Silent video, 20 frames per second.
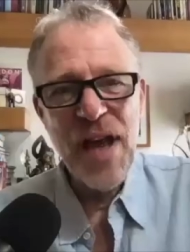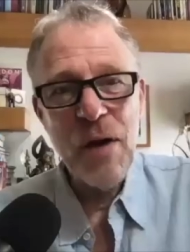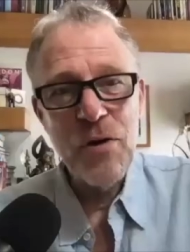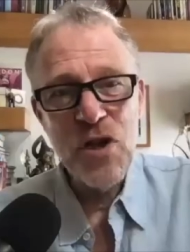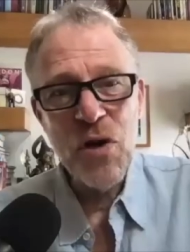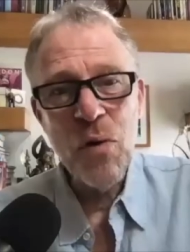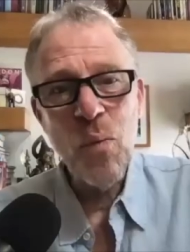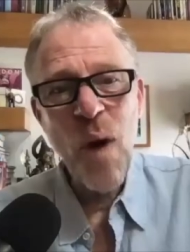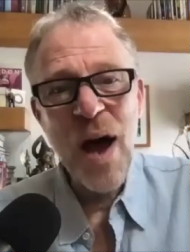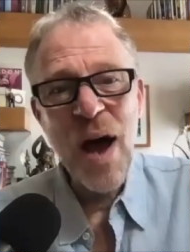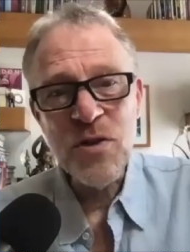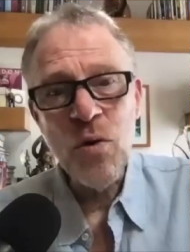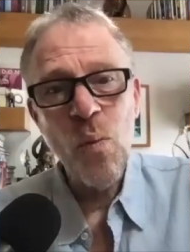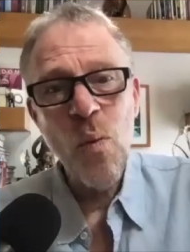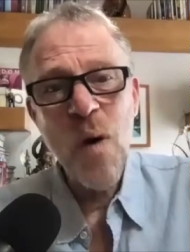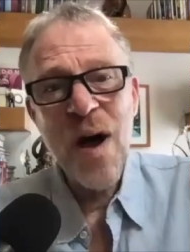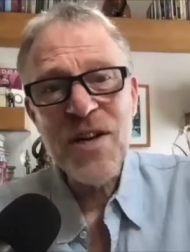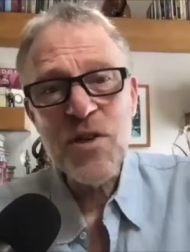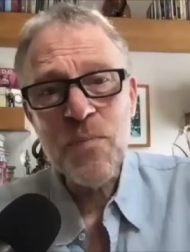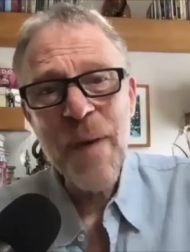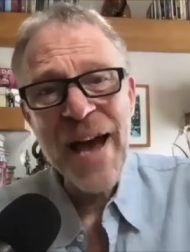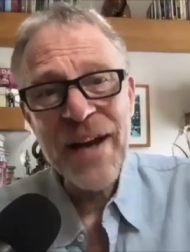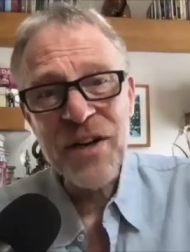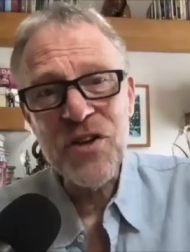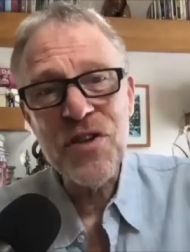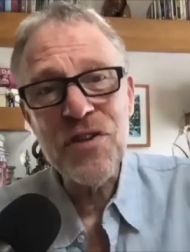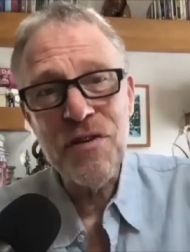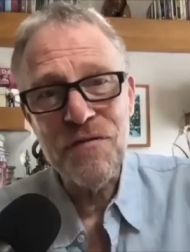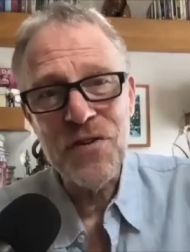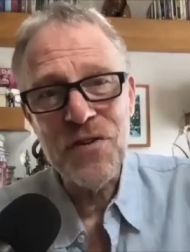yeah, you watch watch Back
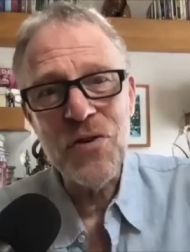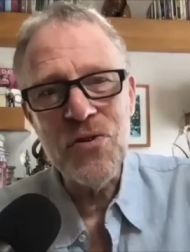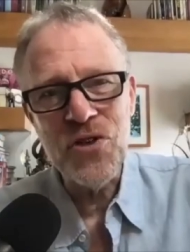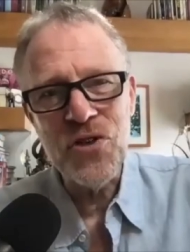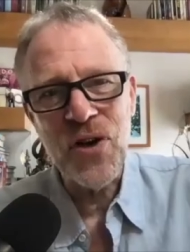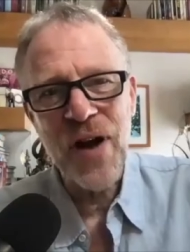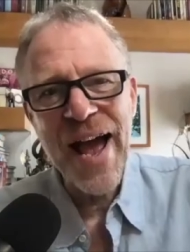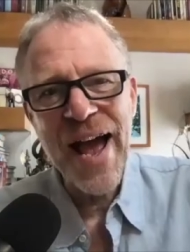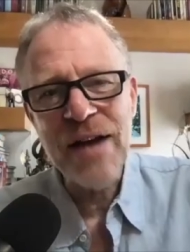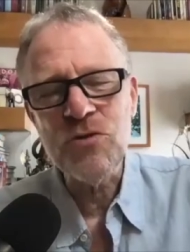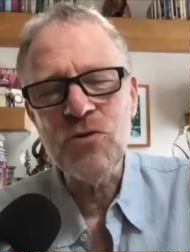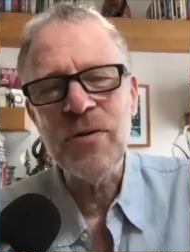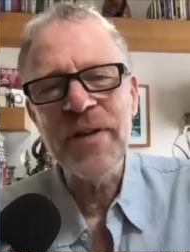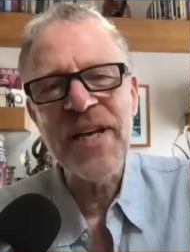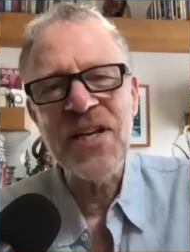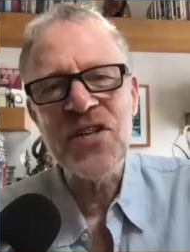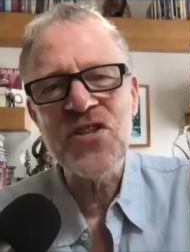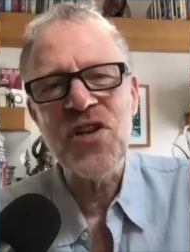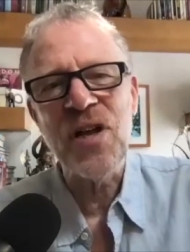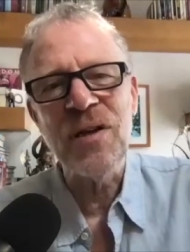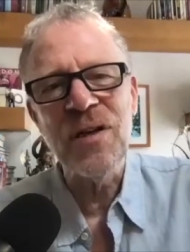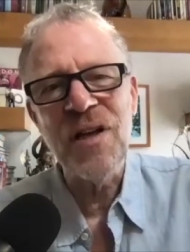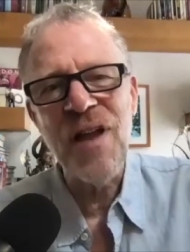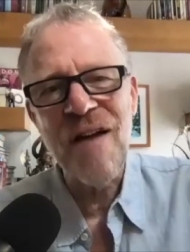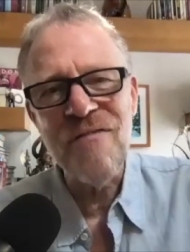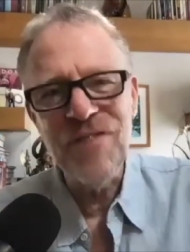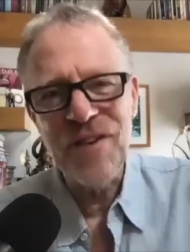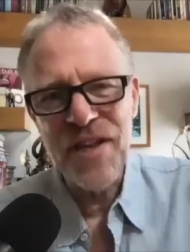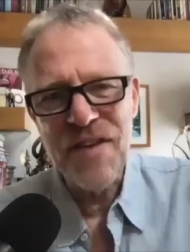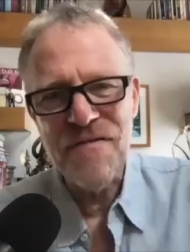to the Future. Actually, it's a
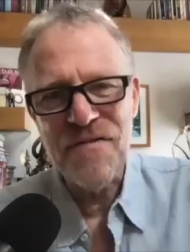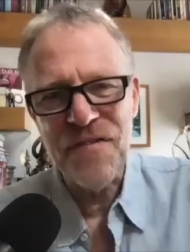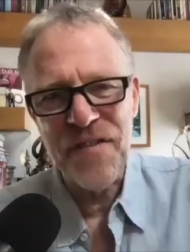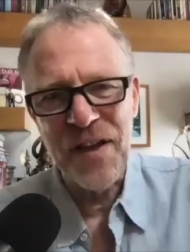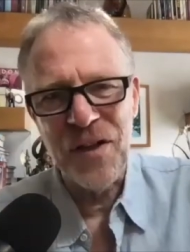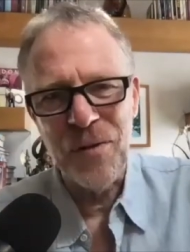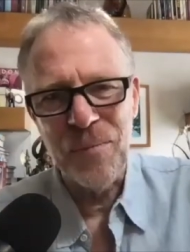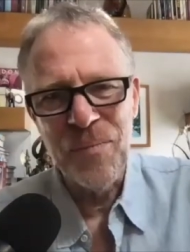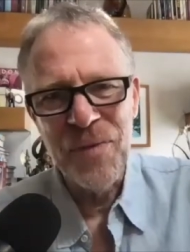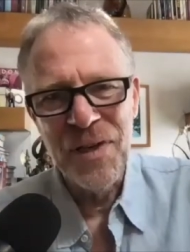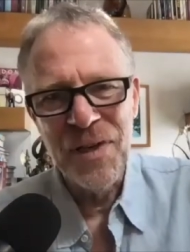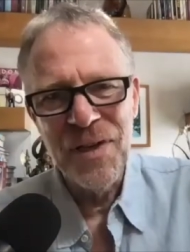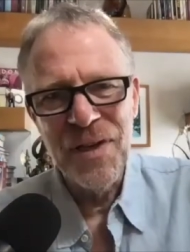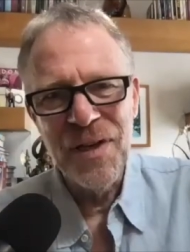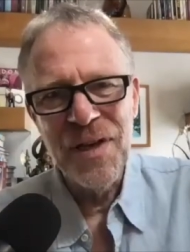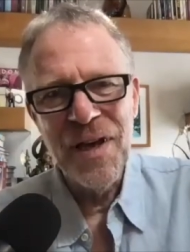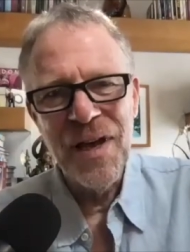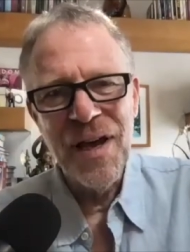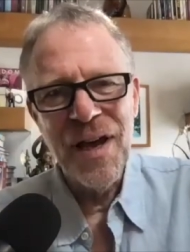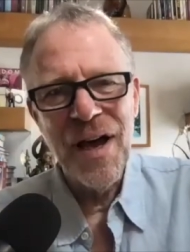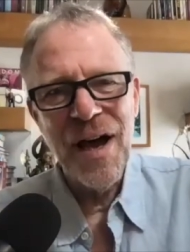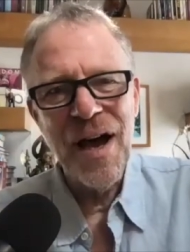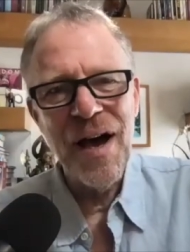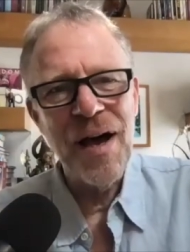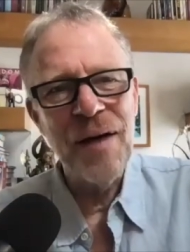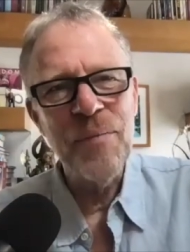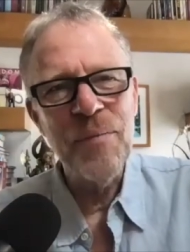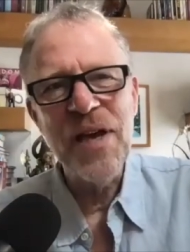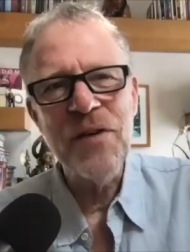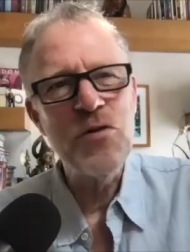lovely film.
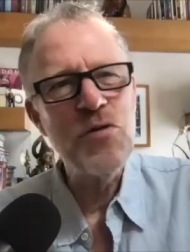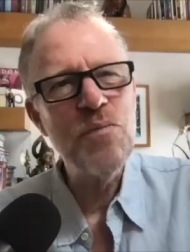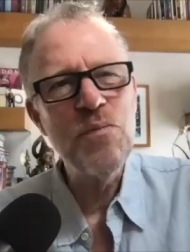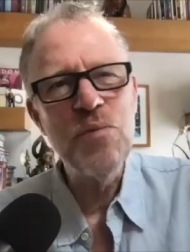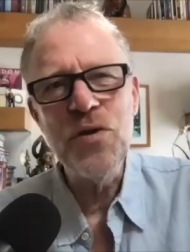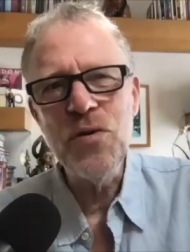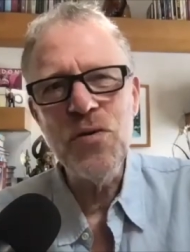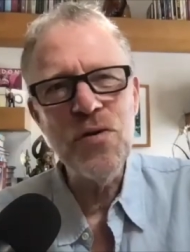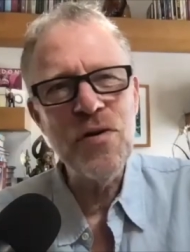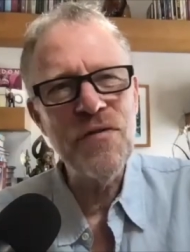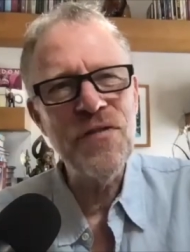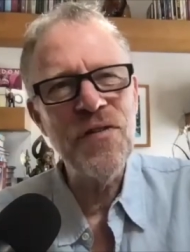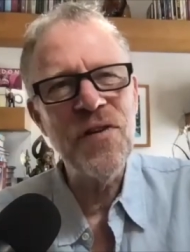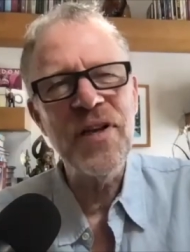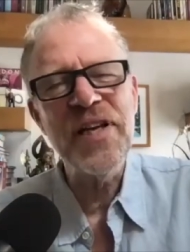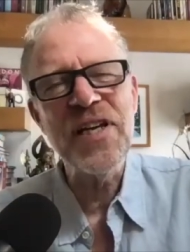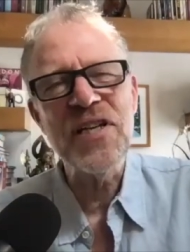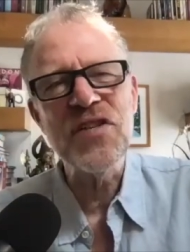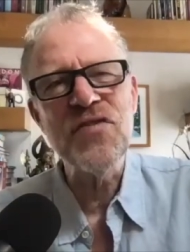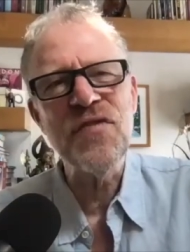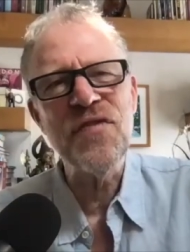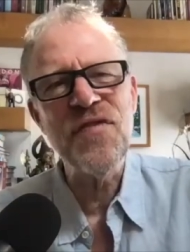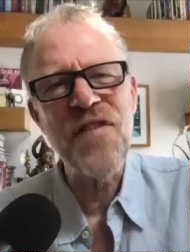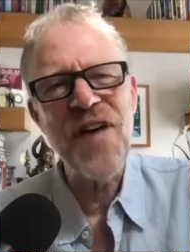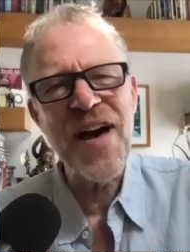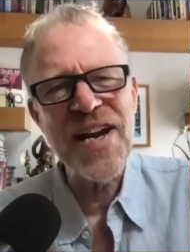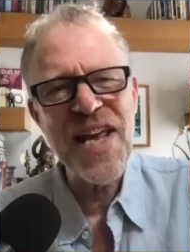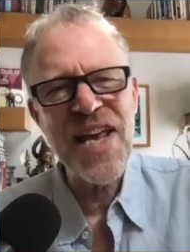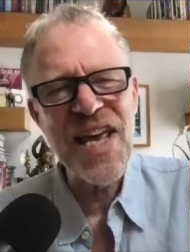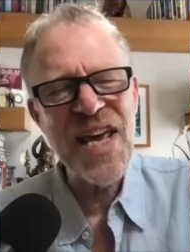Uh, it's beautiful. It's
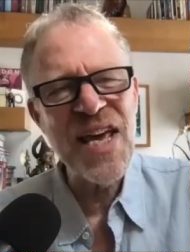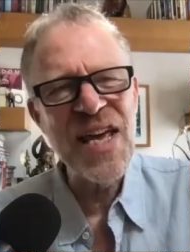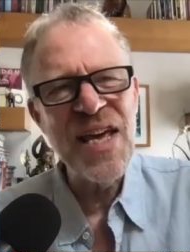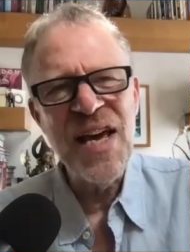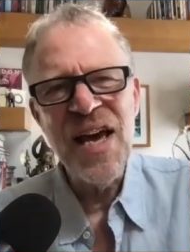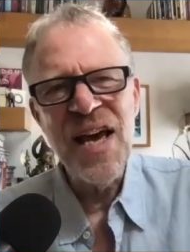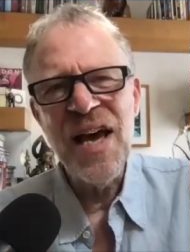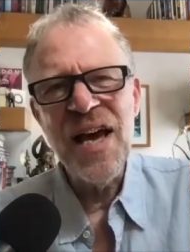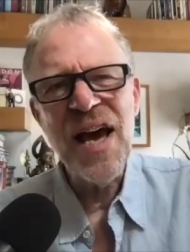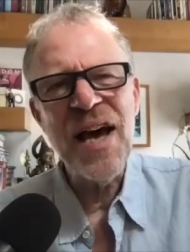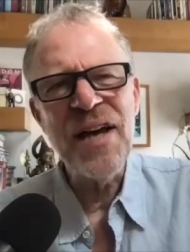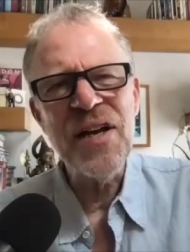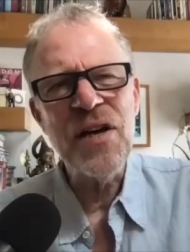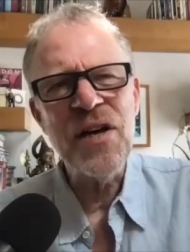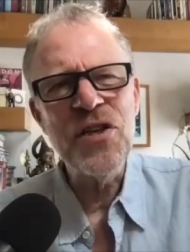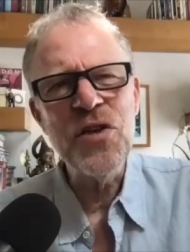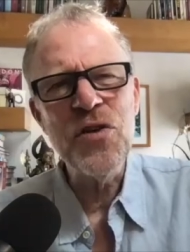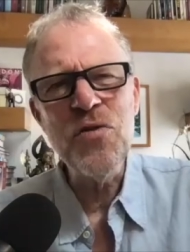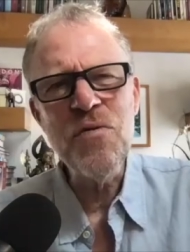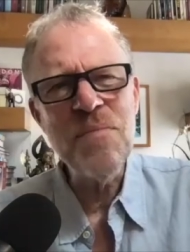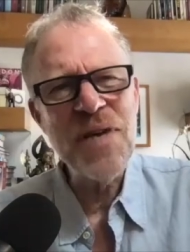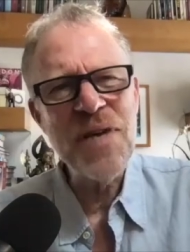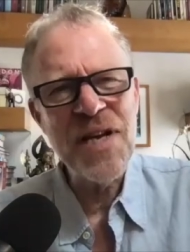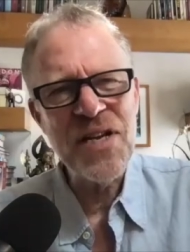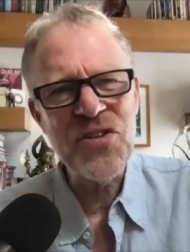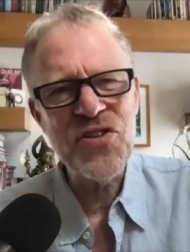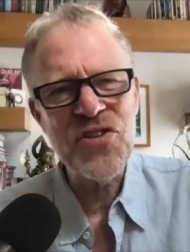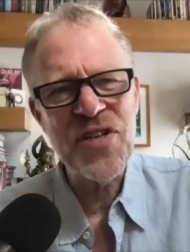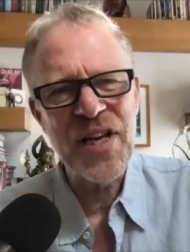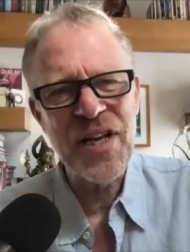funny on a
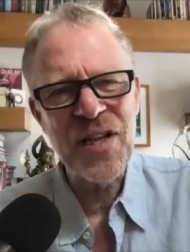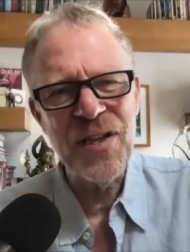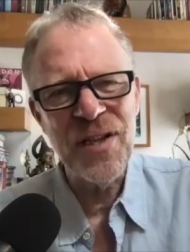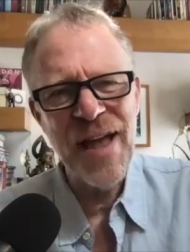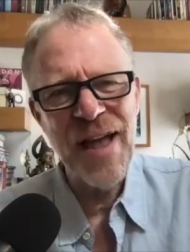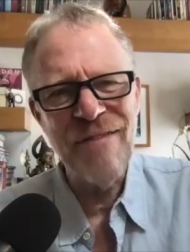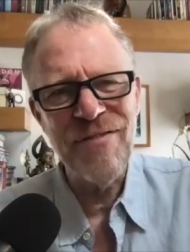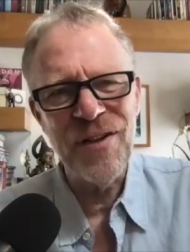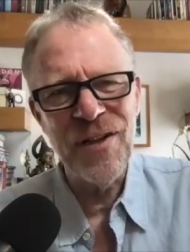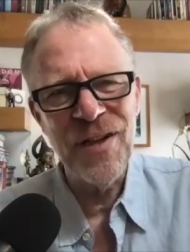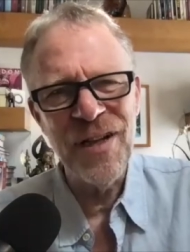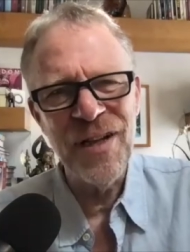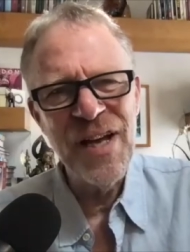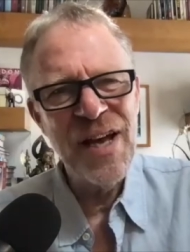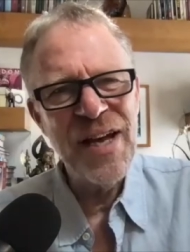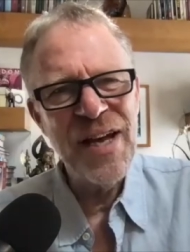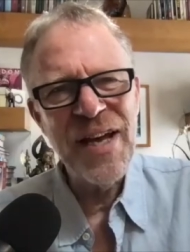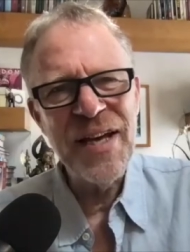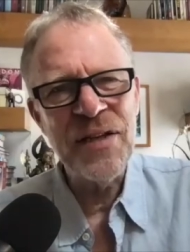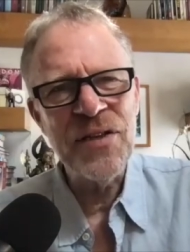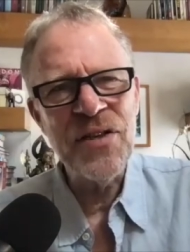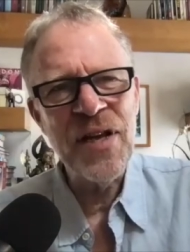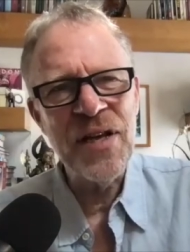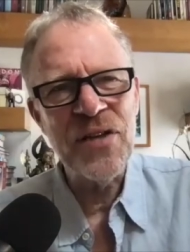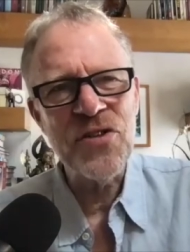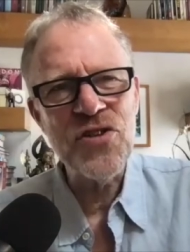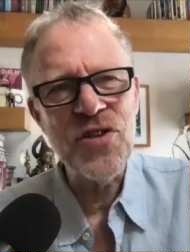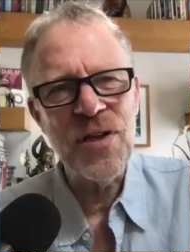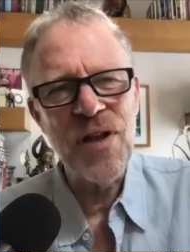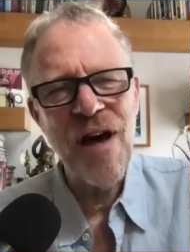humanistic level. It,
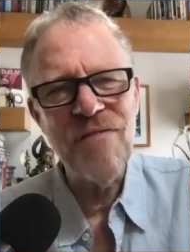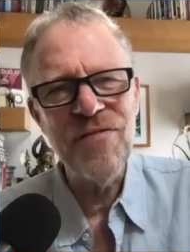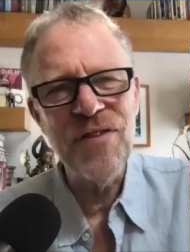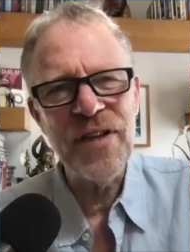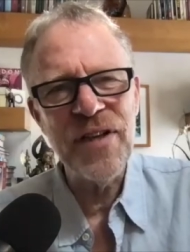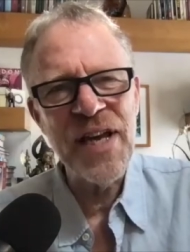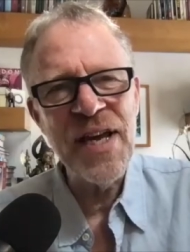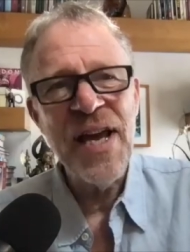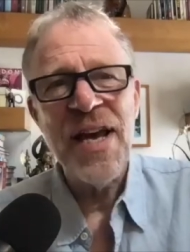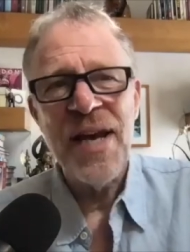it's lovely.